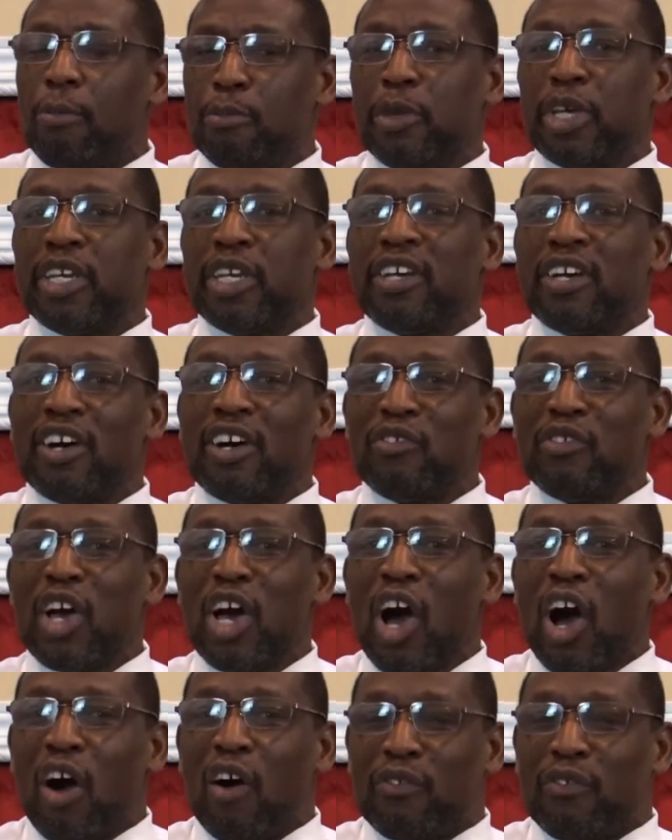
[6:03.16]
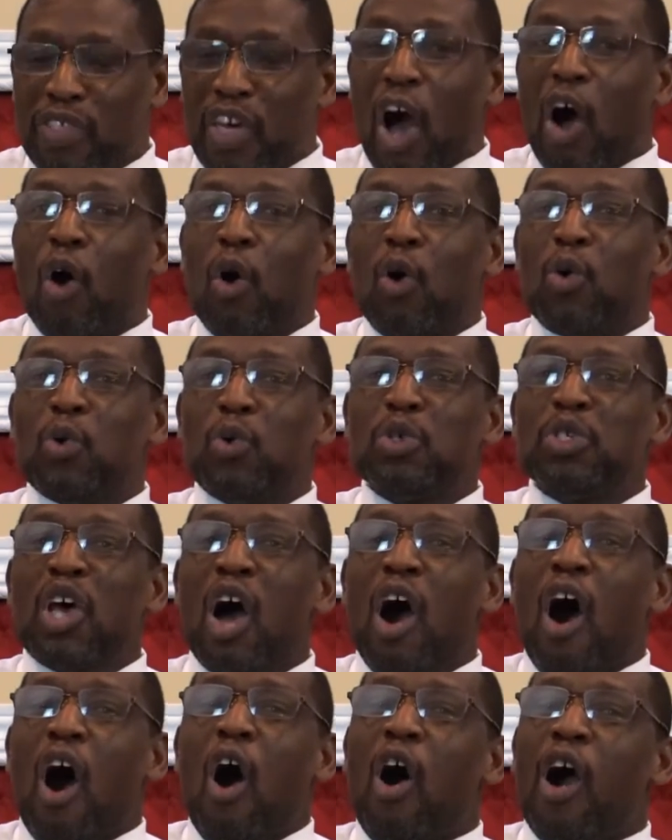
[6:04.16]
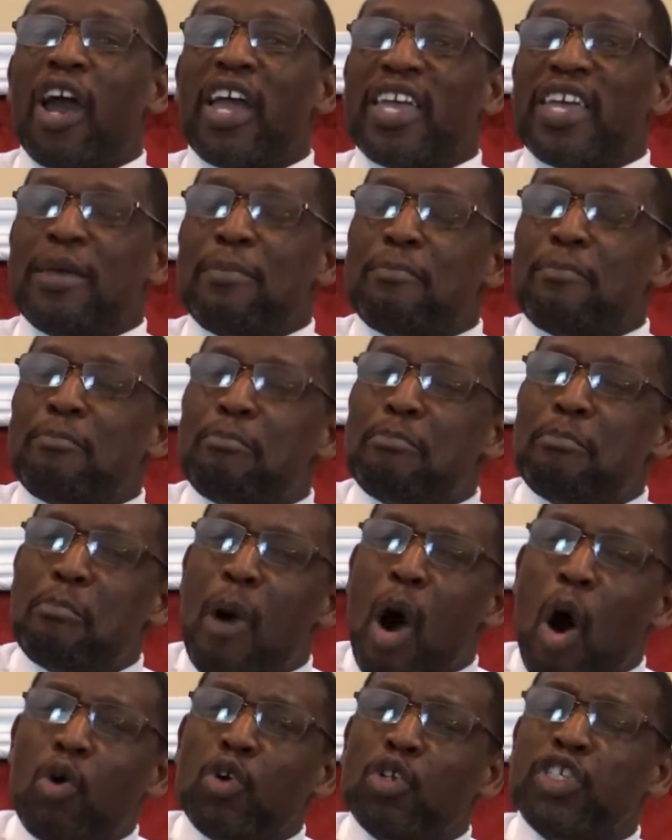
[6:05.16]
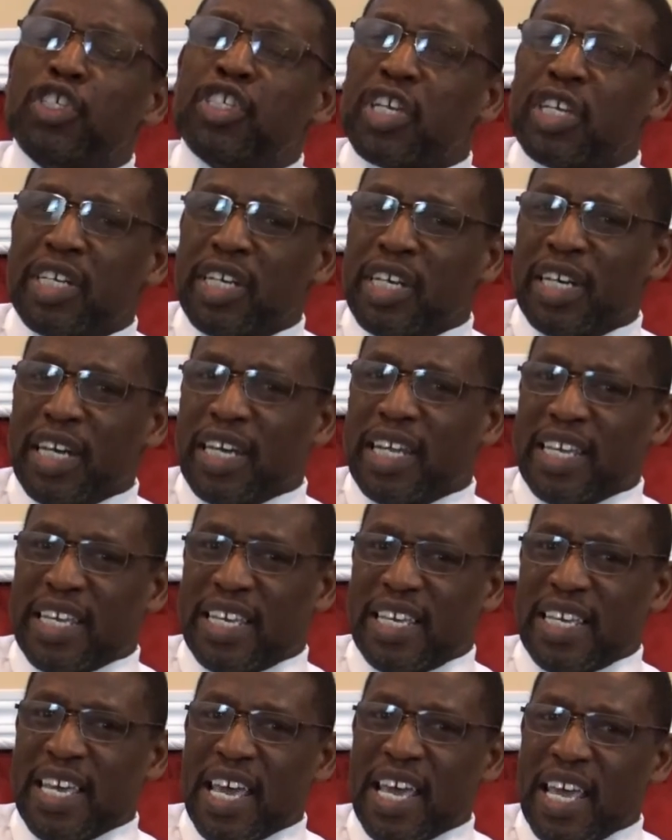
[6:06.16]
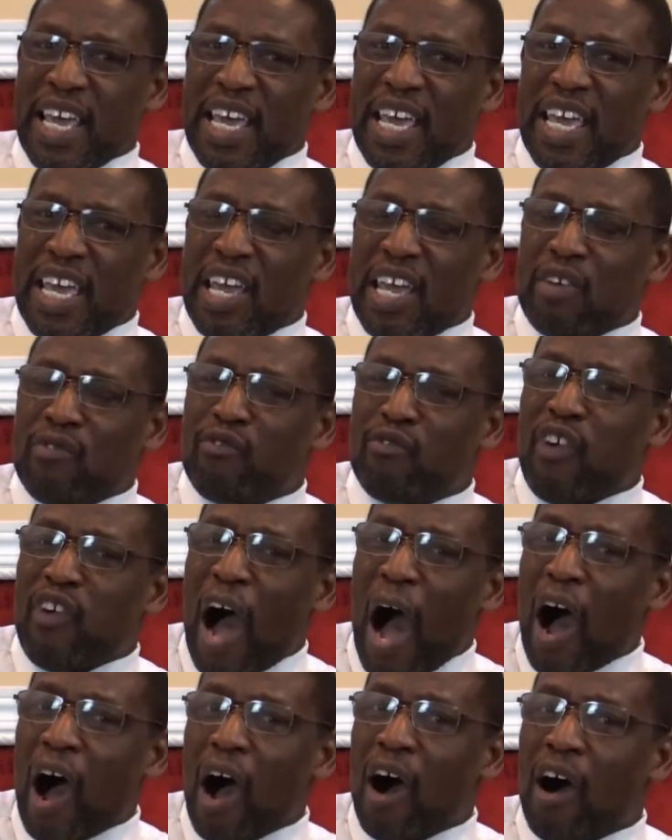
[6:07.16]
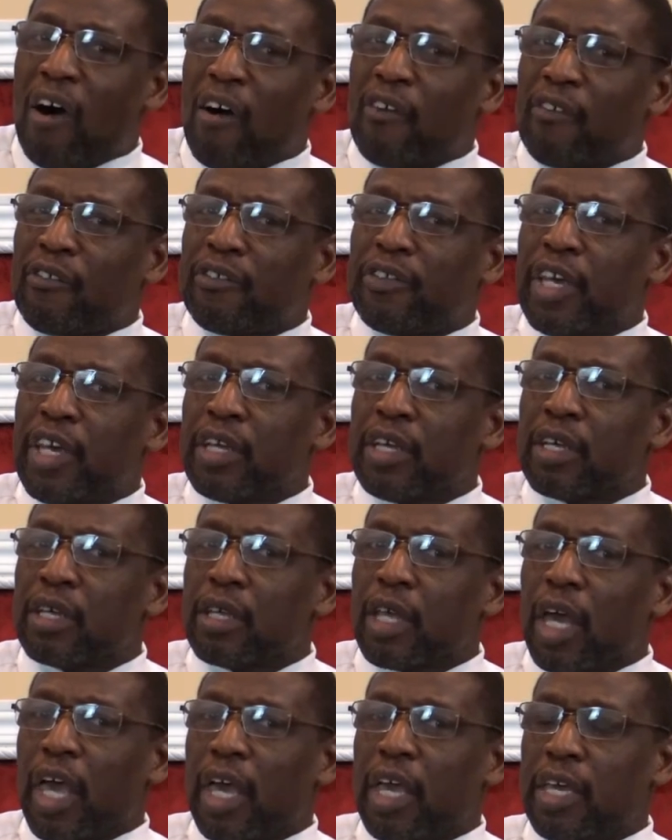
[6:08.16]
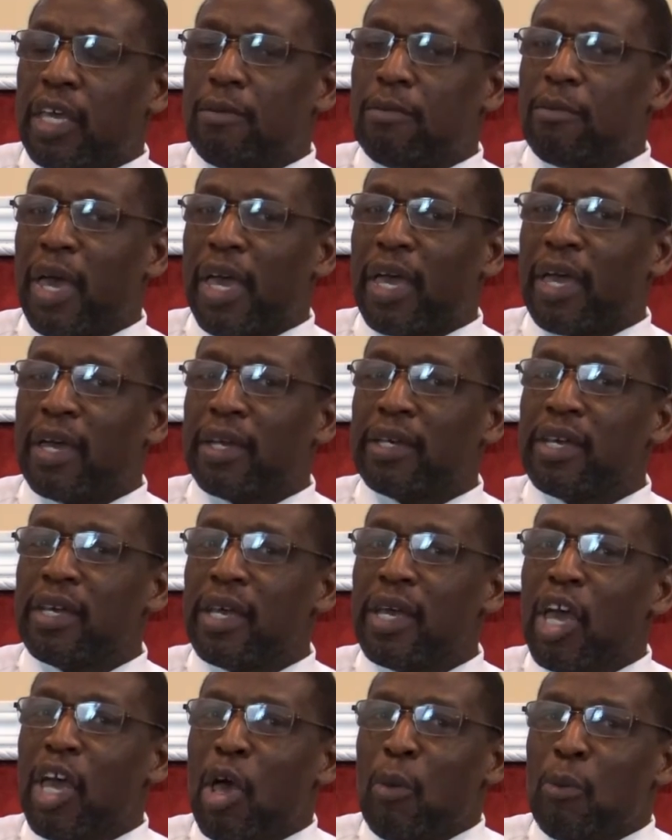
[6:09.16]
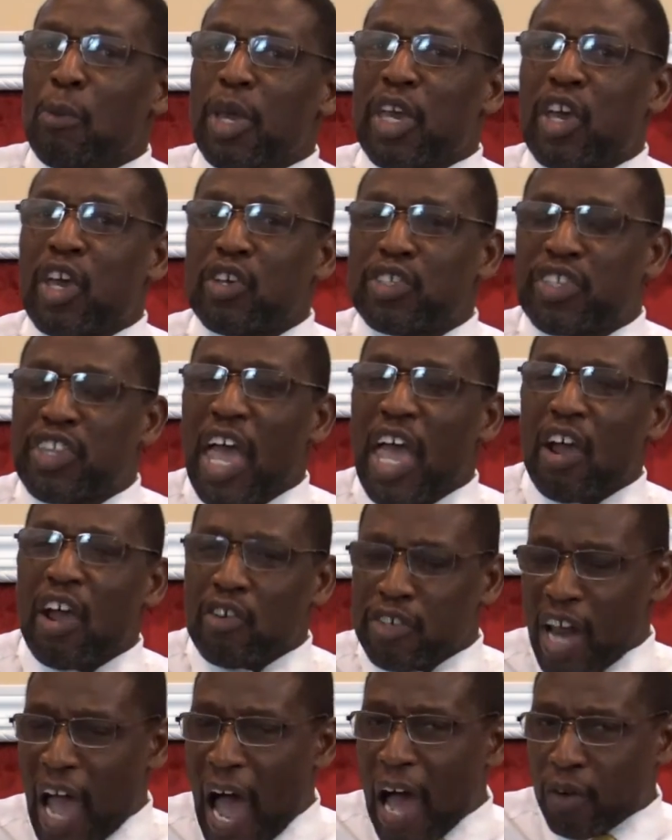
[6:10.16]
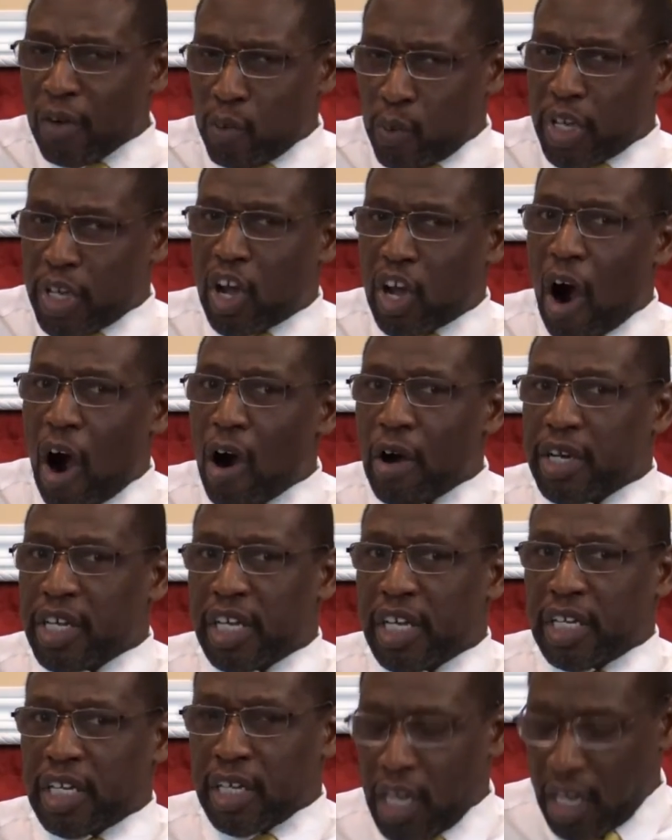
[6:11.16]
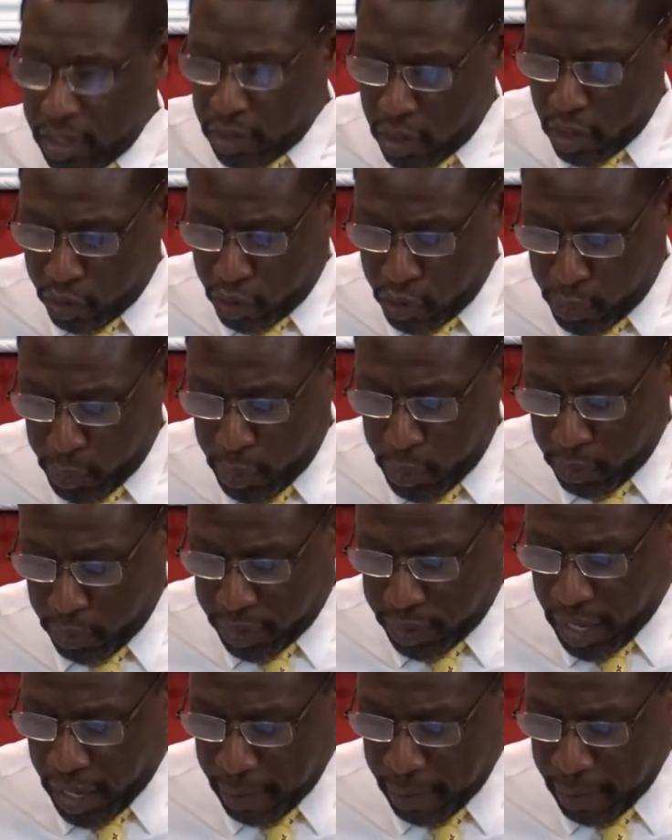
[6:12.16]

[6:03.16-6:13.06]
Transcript: many of, of those are emotionally involved. Amen. Because they are not regarding the truth.